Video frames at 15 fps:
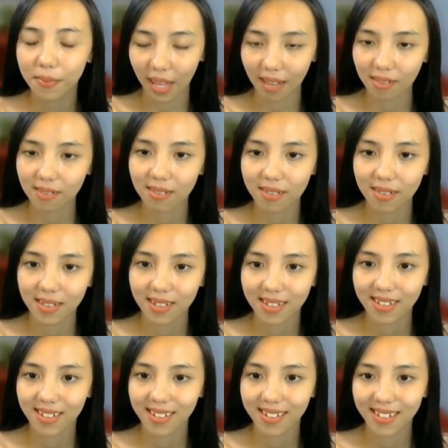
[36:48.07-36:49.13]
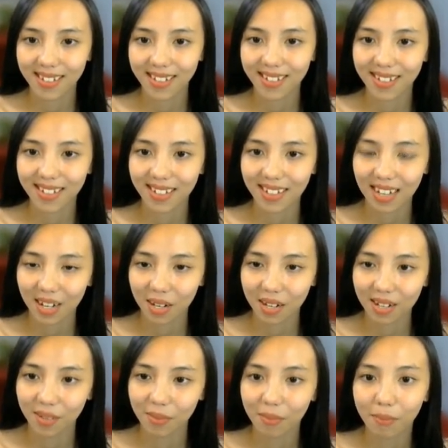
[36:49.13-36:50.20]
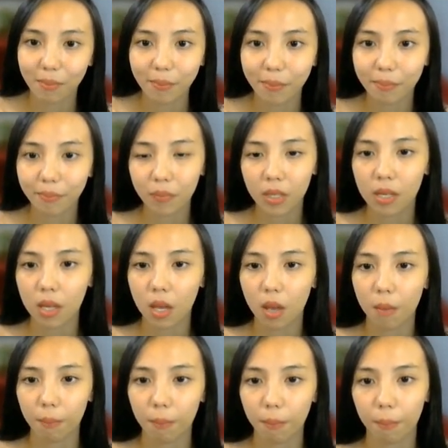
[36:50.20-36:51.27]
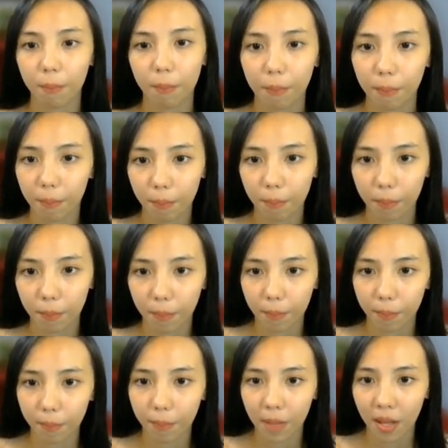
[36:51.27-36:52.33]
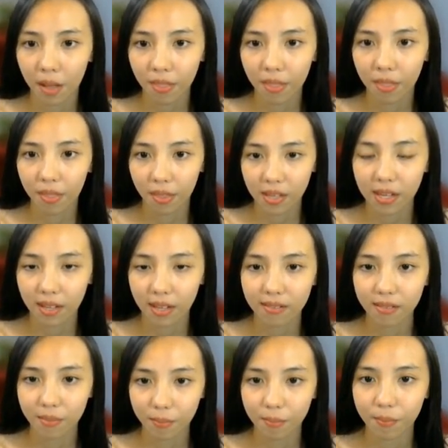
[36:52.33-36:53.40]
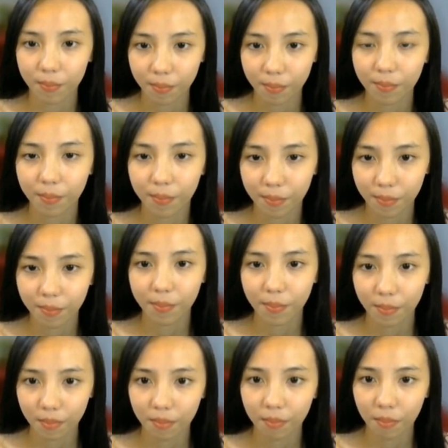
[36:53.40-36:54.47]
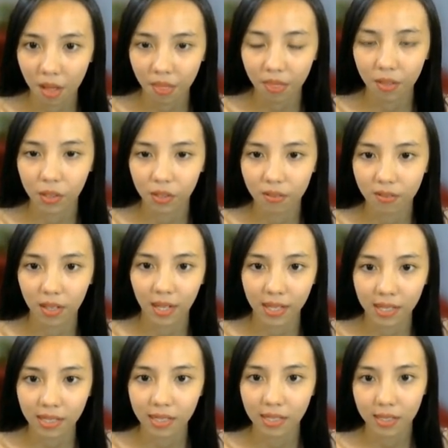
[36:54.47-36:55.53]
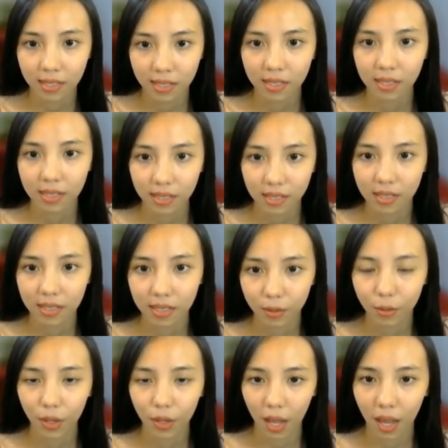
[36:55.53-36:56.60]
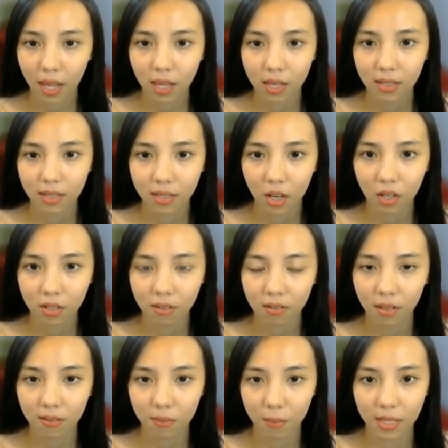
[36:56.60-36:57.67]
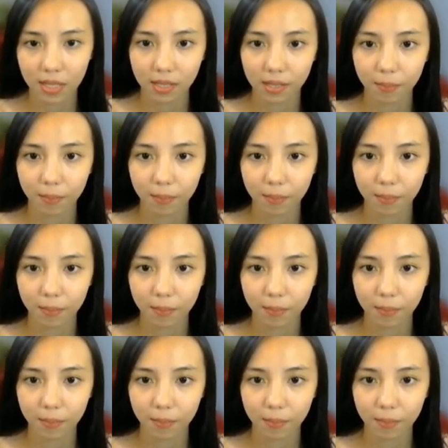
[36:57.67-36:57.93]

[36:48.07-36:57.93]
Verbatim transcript: Yes. So that would be the sign of the horizontal speed, yes? The sign. Okay, horizontal speed.